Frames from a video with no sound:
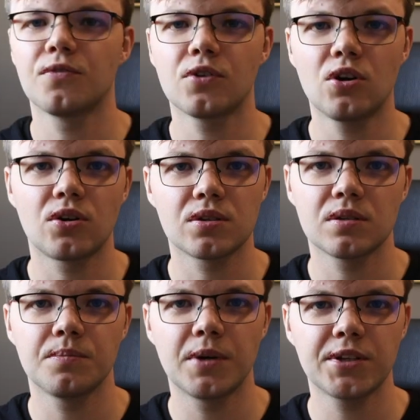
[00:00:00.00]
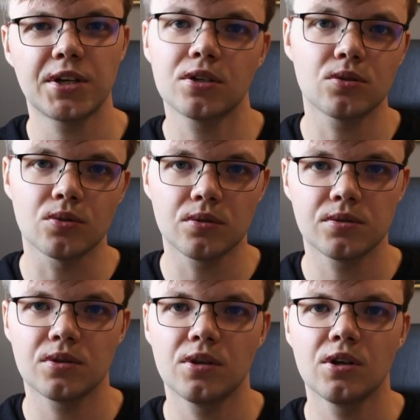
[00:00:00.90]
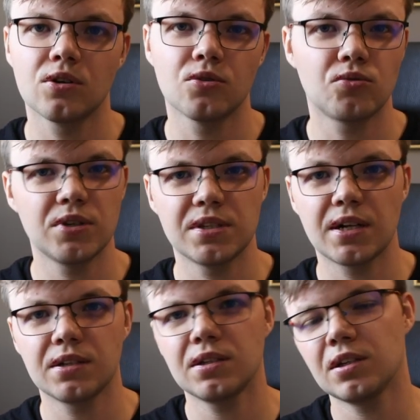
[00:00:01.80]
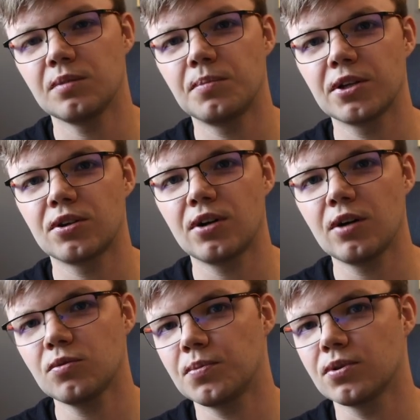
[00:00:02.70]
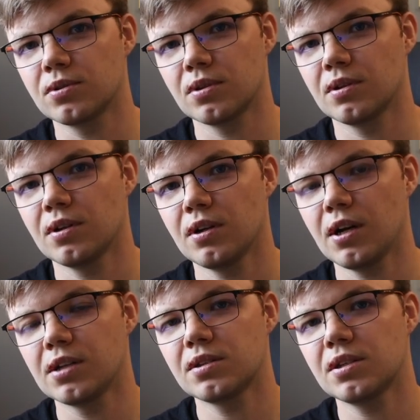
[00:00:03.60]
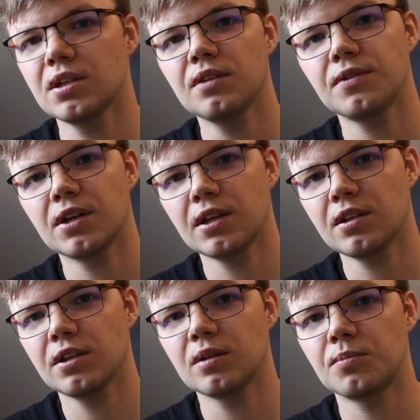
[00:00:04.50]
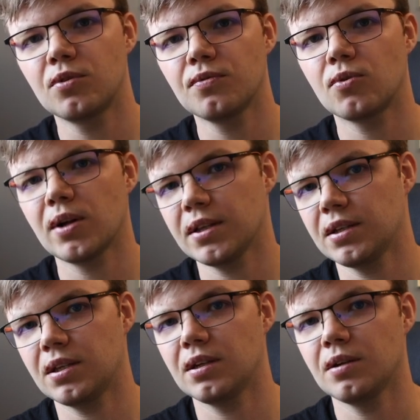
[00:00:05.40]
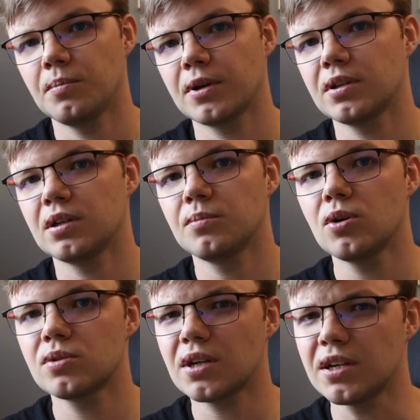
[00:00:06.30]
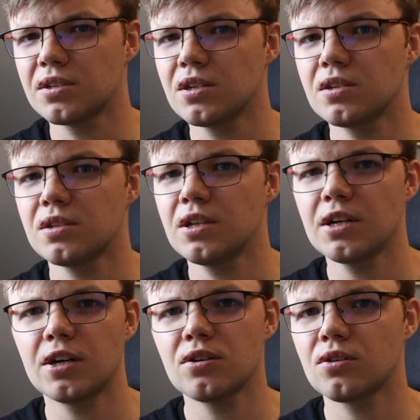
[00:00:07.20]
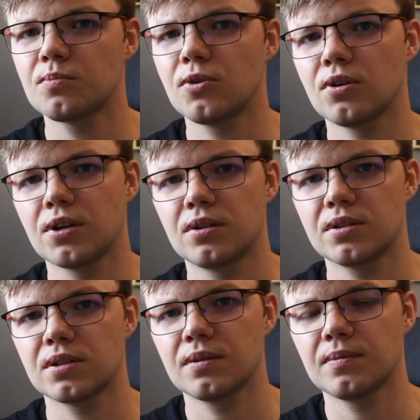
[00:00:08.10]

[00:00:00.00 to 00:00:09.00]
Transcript: course, better tools could result in better outputs and significantly improve quality, but in most cases they are not blockers.